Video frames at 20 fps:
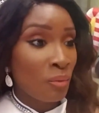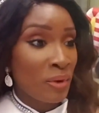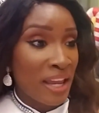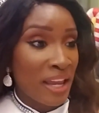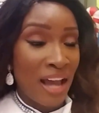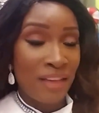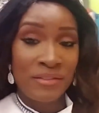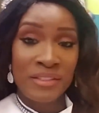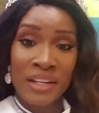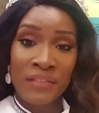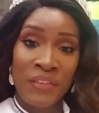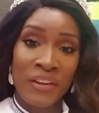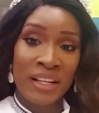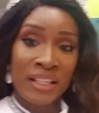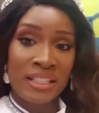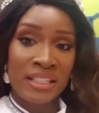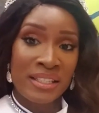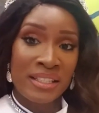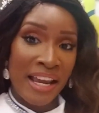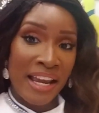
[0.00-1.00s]
We have
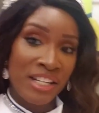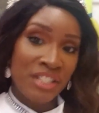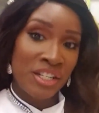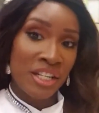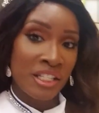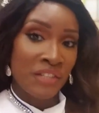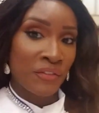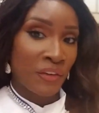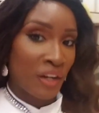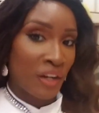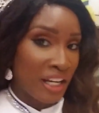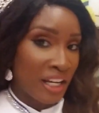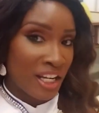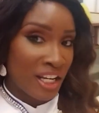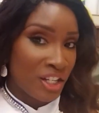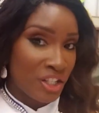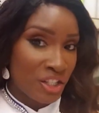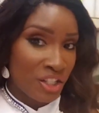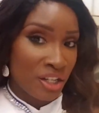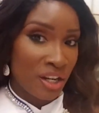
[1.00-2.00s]
different stations for
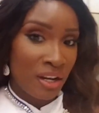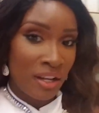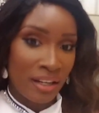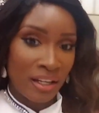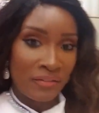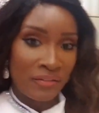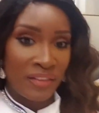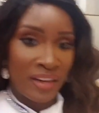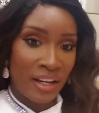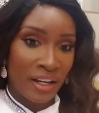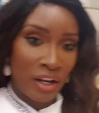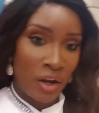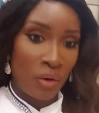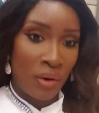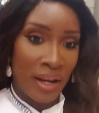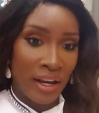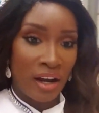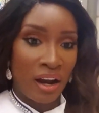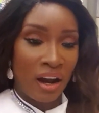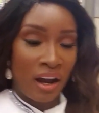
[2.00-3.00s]
each event
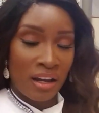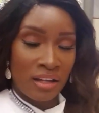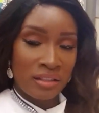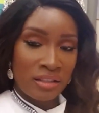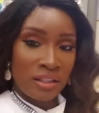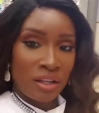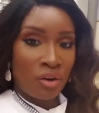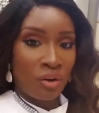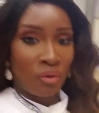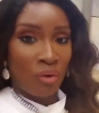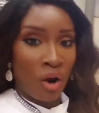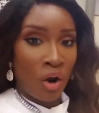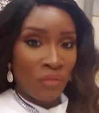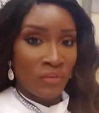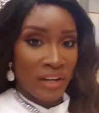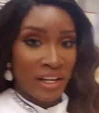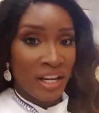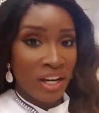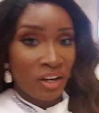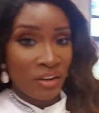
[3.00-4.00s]
going on. So
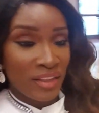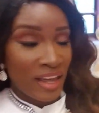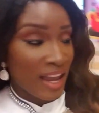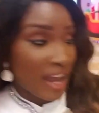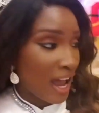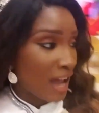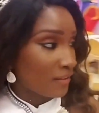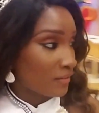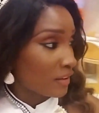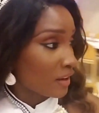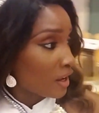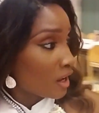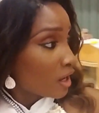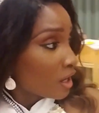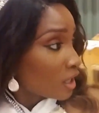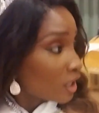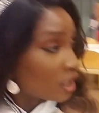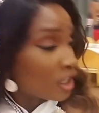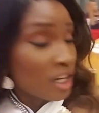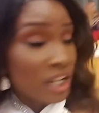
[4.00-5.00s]
over here they have
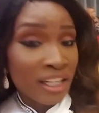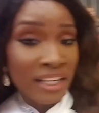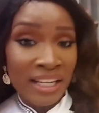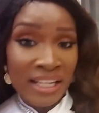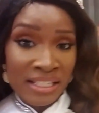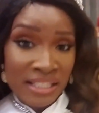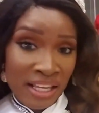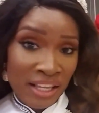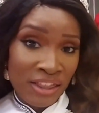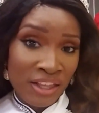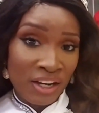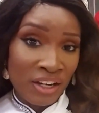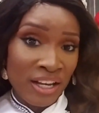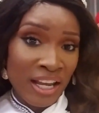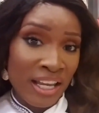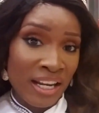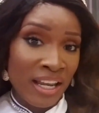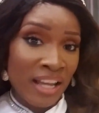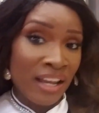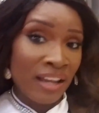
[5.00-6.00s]
cookies that they're
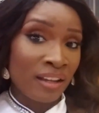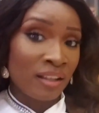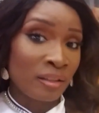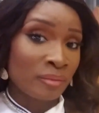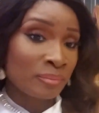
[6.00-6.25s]
getting.